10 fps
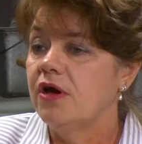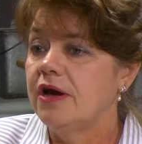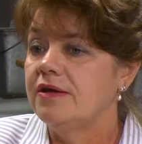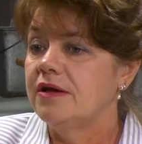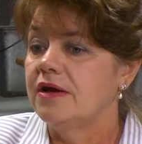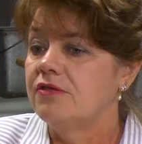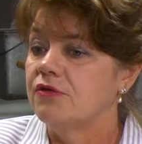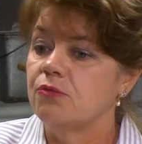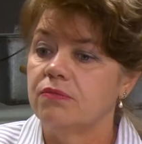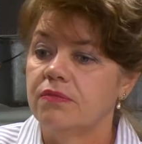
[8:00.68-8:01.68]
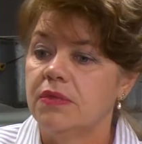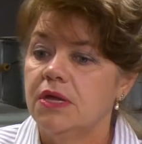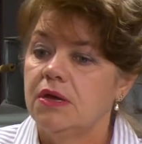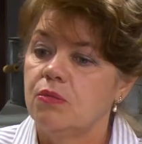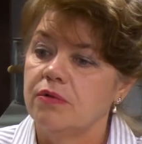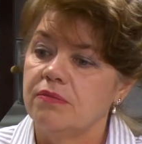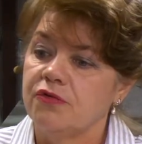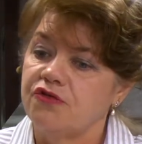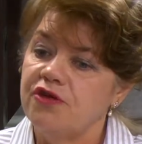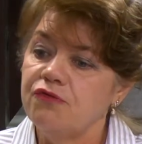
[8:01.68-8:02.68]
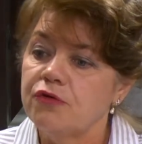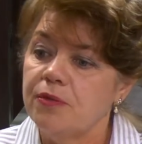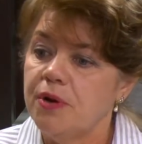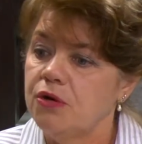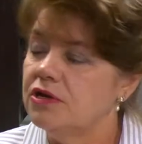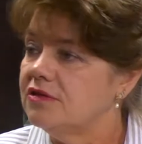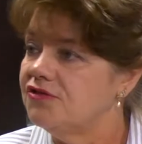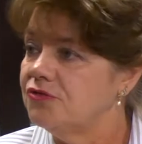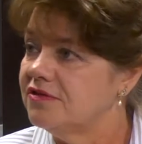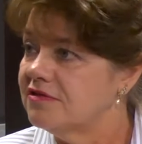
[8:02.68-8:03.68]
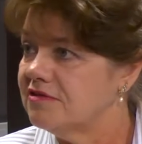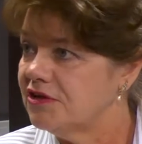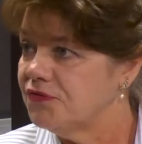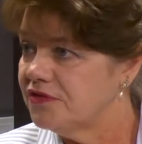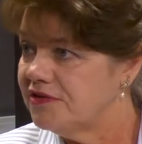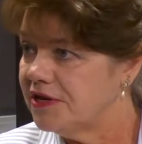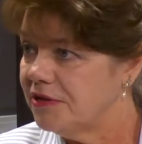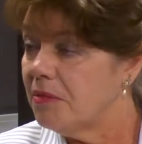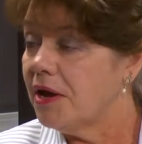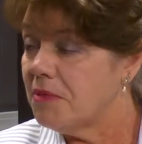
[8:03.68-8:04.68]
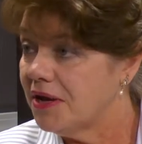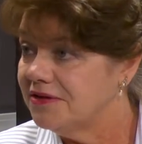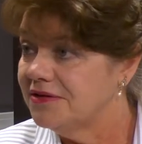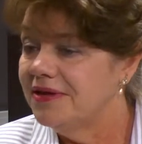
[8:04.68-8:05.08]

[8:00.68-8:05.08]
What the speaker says: got there's several components to a successful city in my mind.